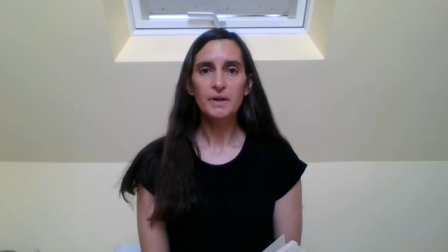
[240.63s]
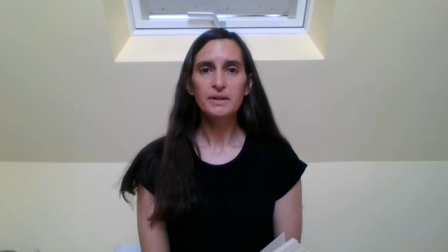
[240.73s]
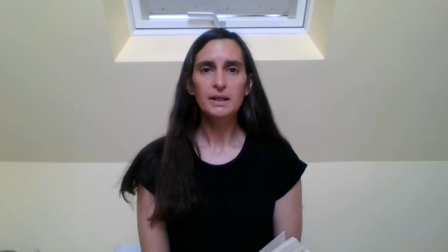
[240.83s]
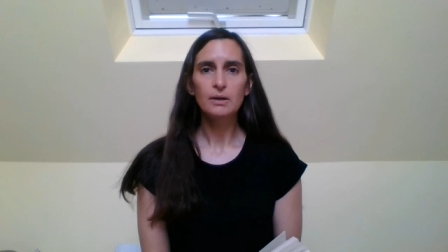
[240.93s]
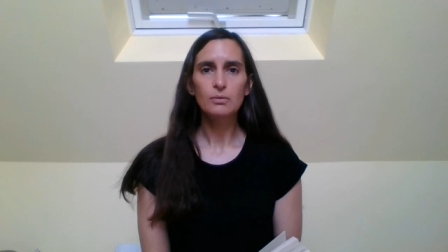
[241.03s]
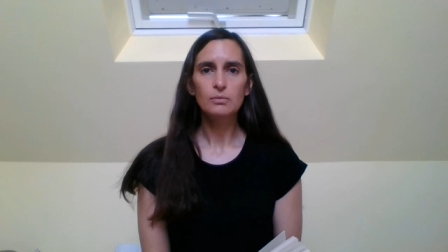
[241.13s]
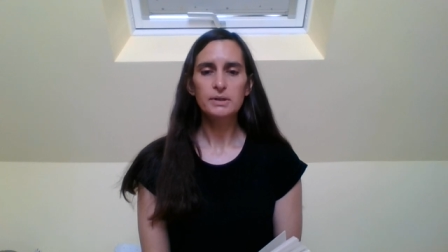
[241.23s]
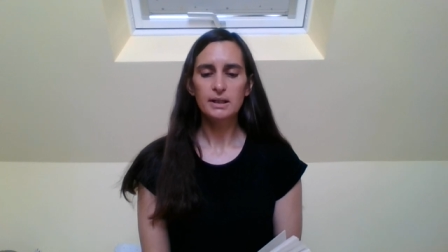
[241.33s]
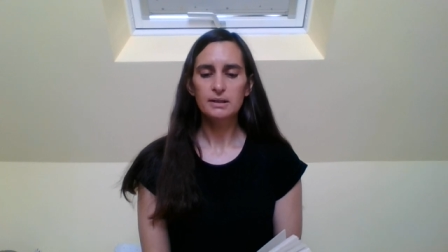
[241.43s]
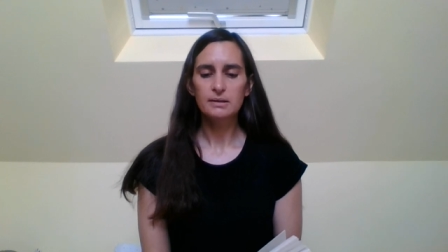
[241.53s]
I think they all
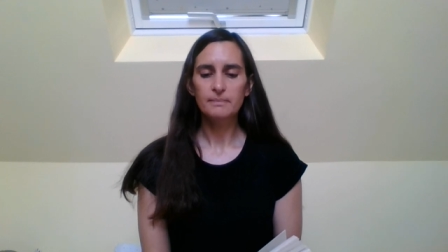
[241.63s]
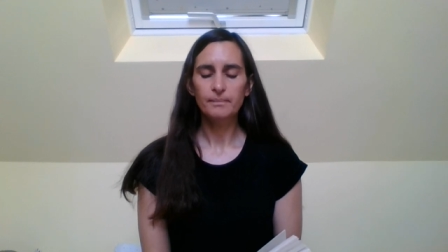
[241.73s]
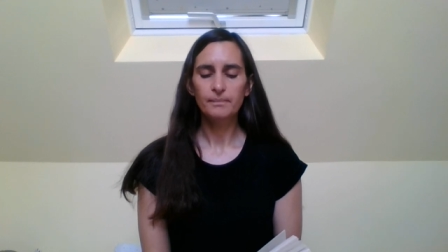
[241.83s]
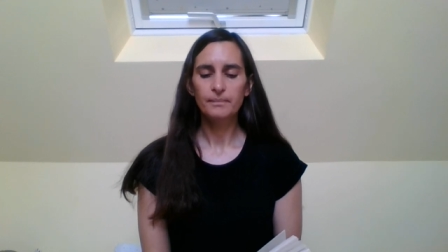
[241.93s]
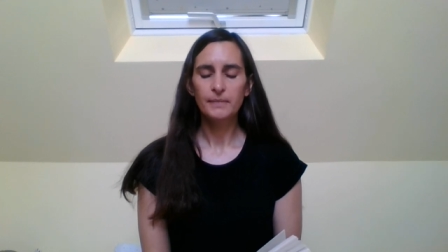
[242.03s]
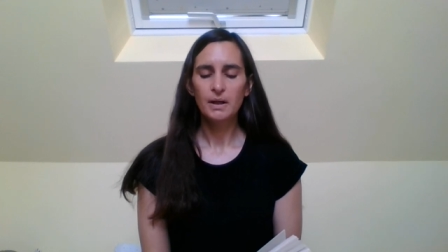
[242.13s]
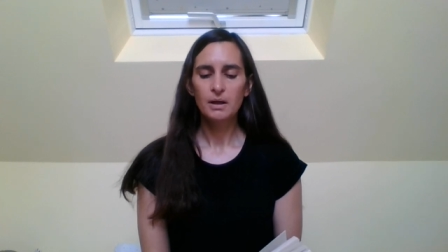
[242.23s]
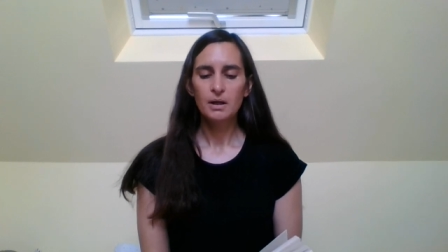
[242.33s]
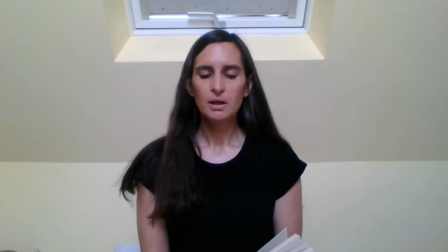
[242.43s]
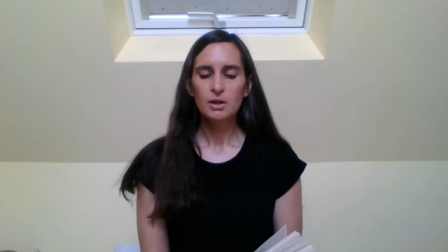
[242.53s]
dead.
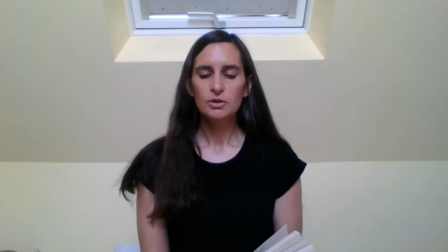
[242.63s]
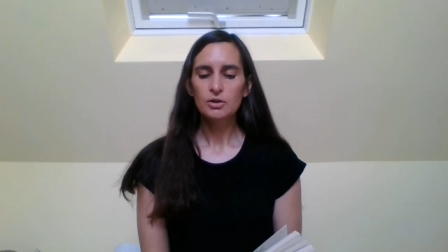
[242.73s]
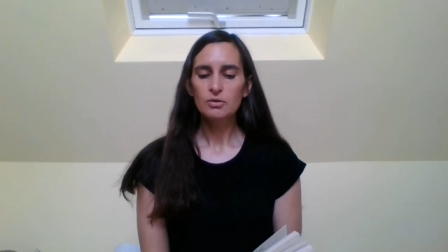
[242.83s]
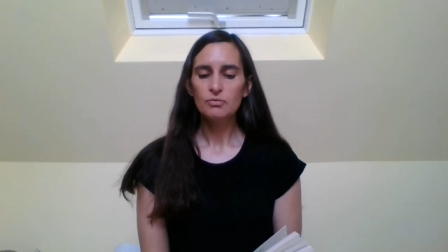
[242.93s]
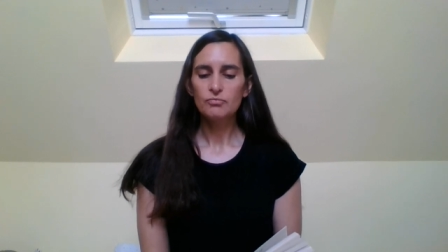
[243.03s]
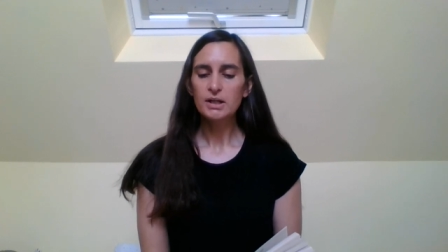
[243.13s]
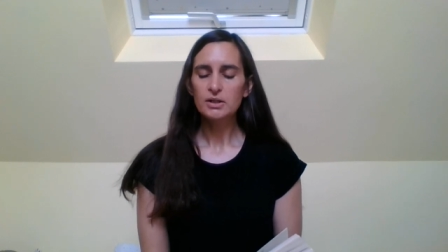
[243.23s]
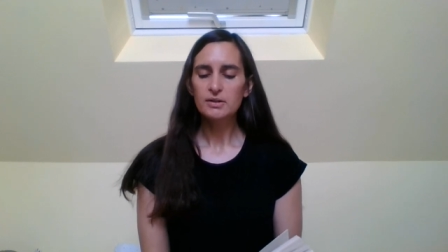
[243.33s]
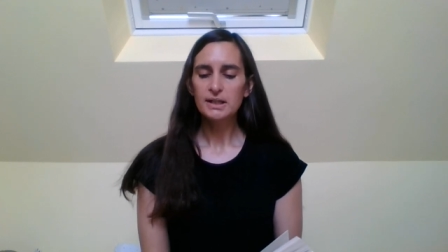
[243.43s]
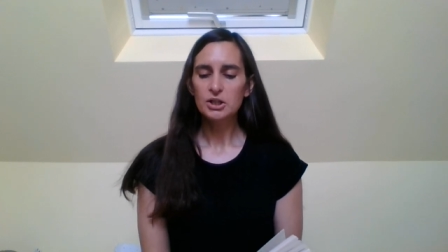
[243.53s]
Soon
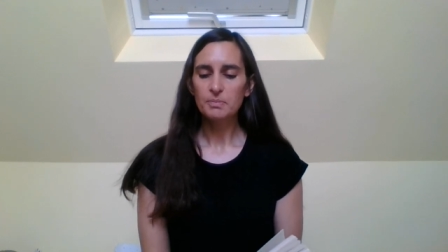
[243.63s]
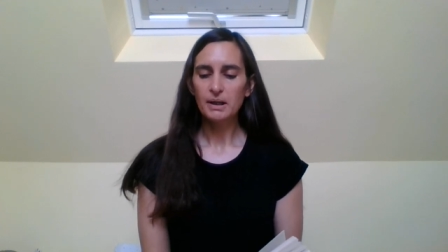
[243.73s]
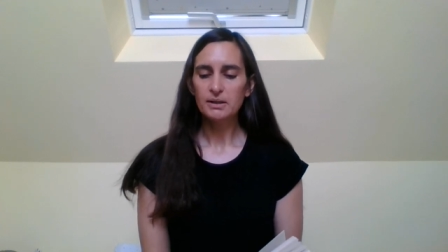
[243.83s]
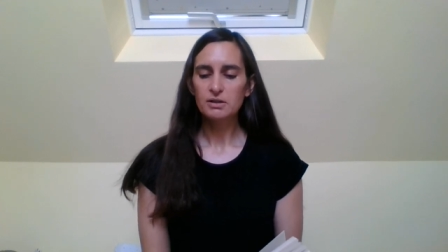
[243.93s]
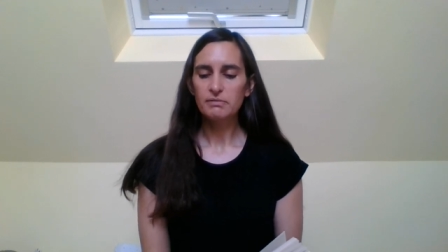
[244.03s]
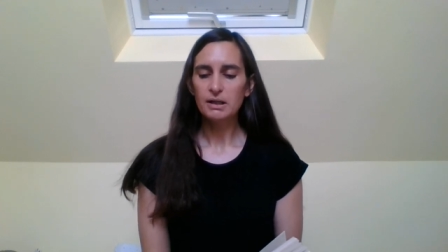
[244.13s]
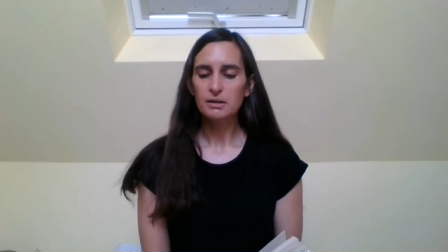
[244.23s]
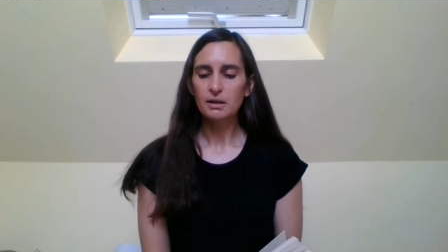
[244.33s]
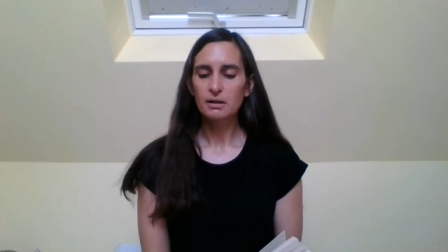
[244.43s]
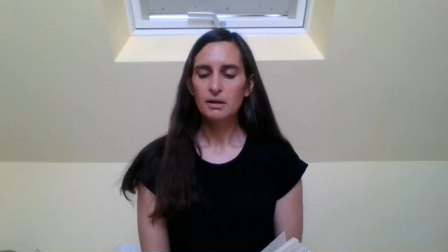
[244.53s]
radio say Japan
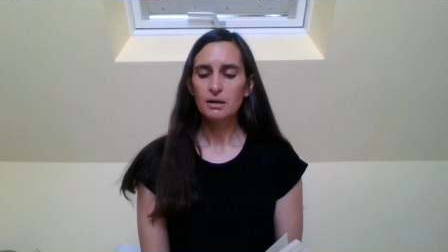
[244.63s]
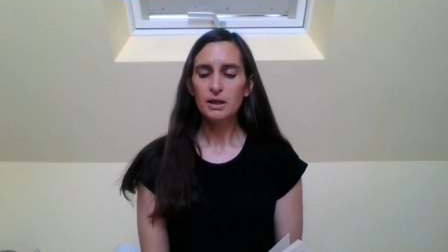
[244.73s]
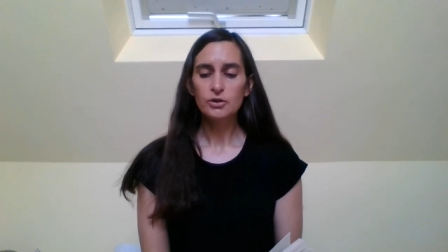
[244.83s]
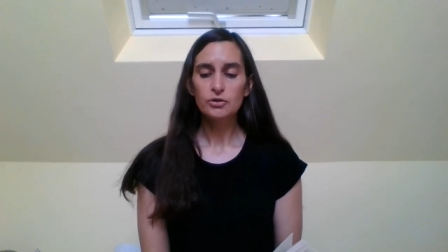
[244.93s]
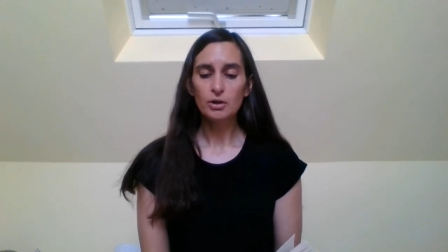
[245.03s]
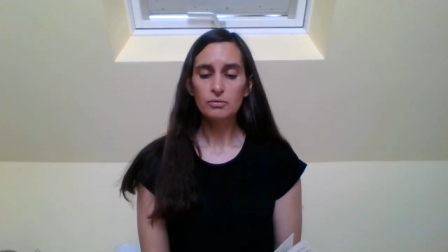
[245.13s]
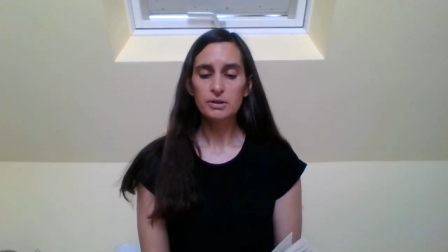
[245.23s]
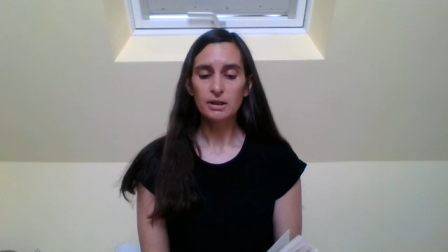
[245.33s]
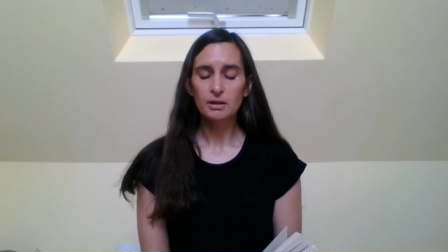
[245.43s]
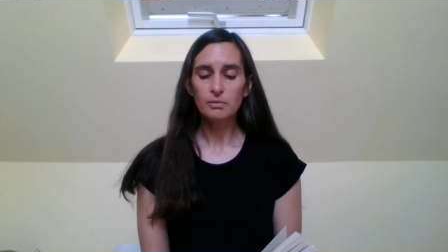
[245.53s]
surrender. I so
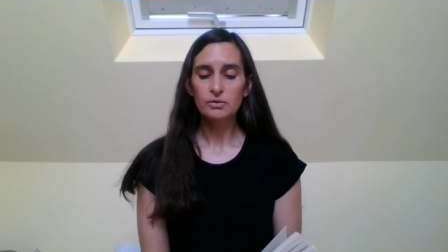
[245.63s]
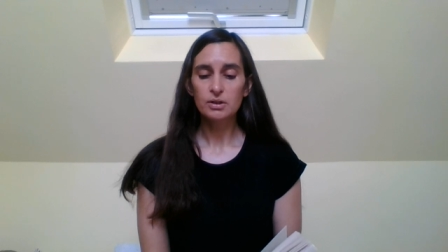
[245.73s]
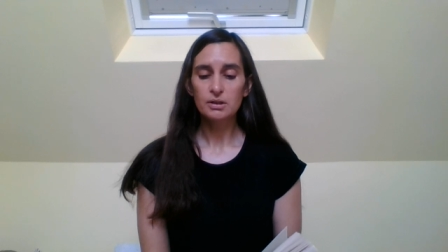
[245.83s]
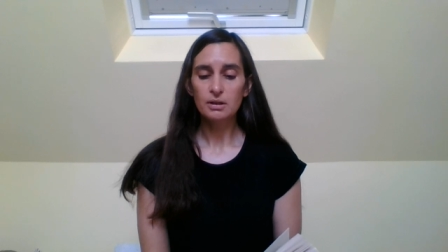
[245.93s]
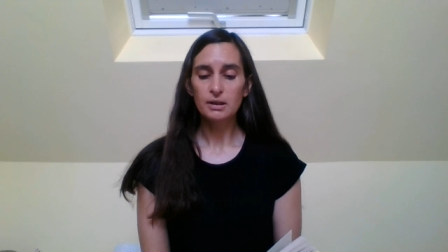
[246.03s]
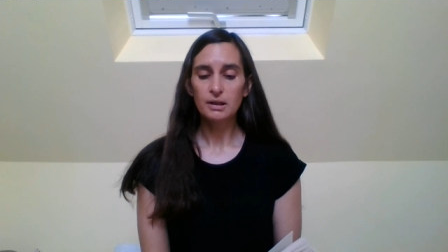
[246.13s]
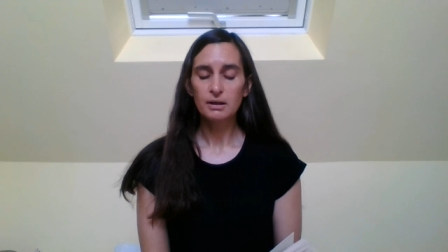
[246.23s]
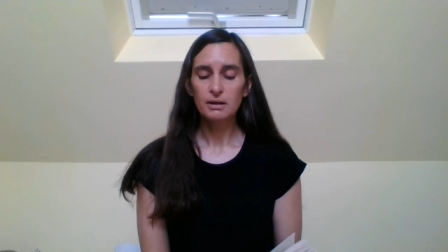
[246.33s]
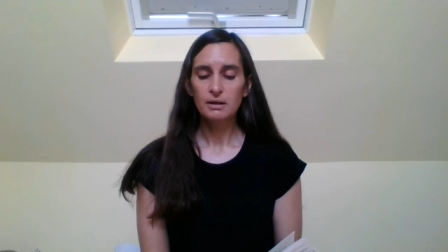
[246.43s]
sad I want to die.